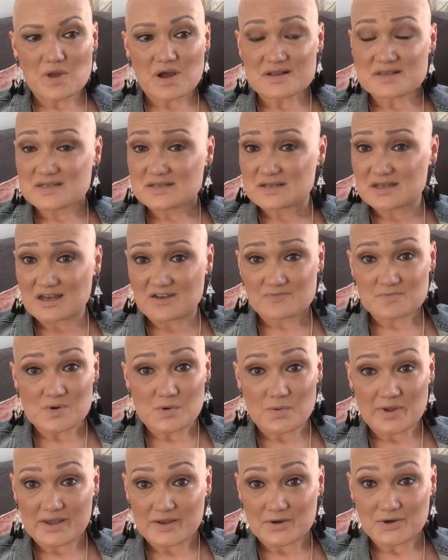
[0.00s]
I didn't have
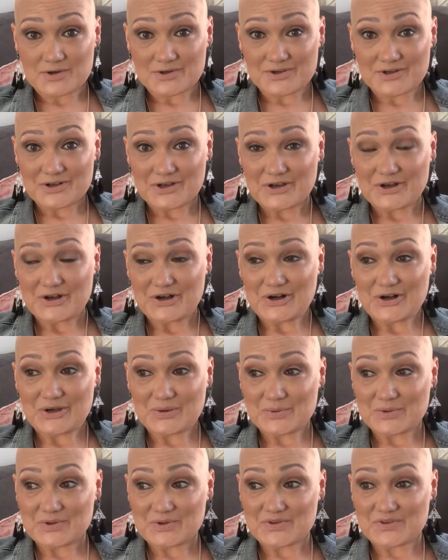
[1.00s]
my wig on.
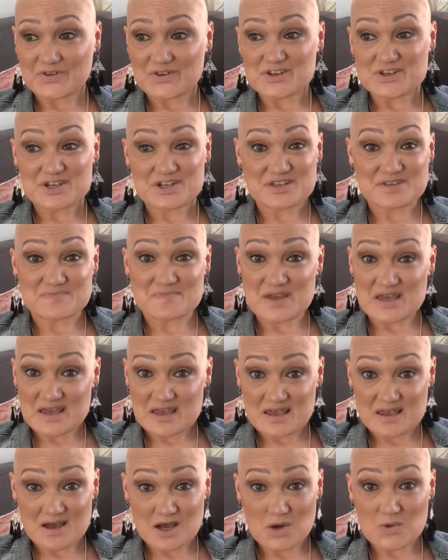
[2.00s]
I was just
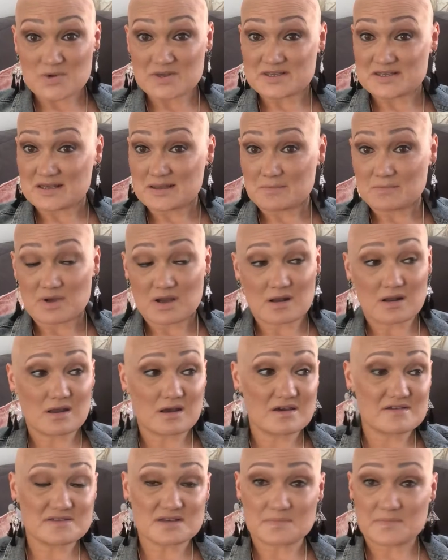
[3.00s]
me. I was in my
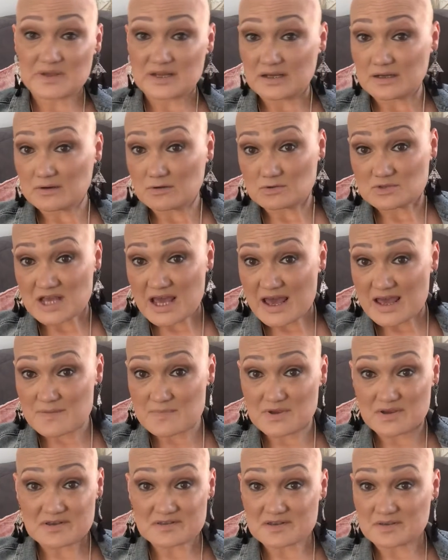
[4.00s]
clothes I'd been in all
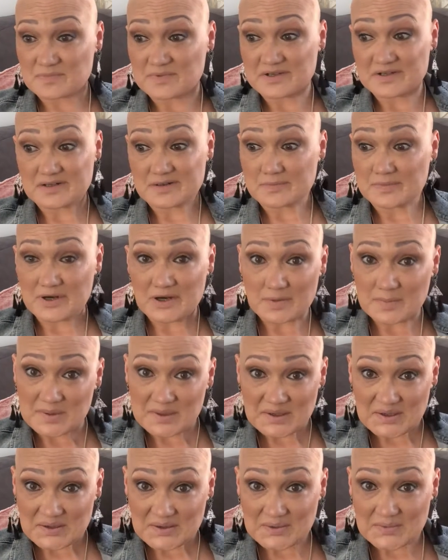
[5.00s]
day because I'd been at a
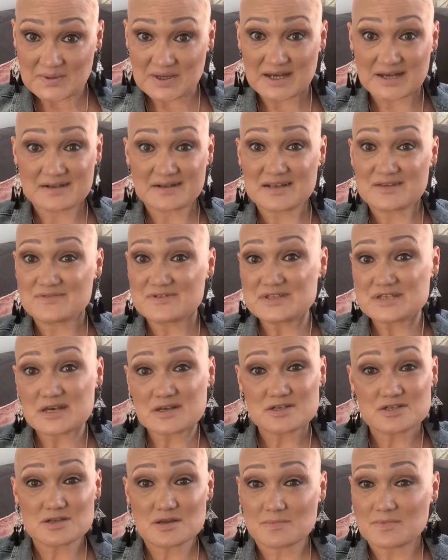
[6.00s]
barbecue. I hadn't even
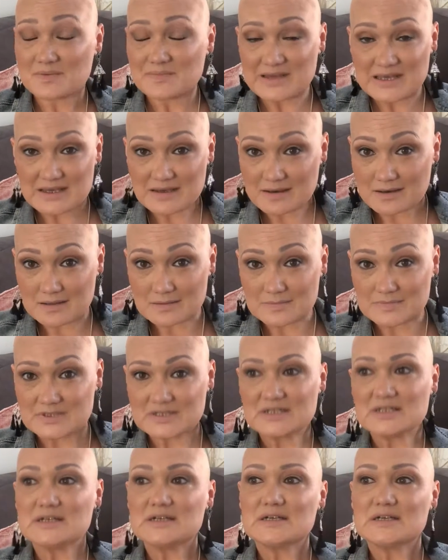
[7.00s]
touched up my makeup.